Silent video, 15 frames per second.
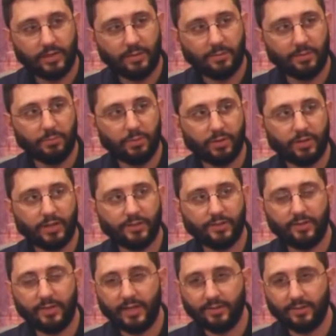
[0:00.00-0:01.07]
Name of the book
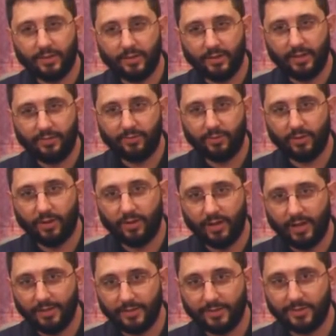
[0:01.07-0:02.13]
is Things That Are Different Are
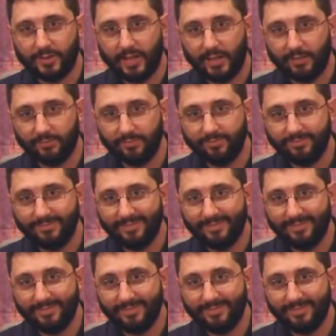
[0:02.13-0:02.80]
Not the Same.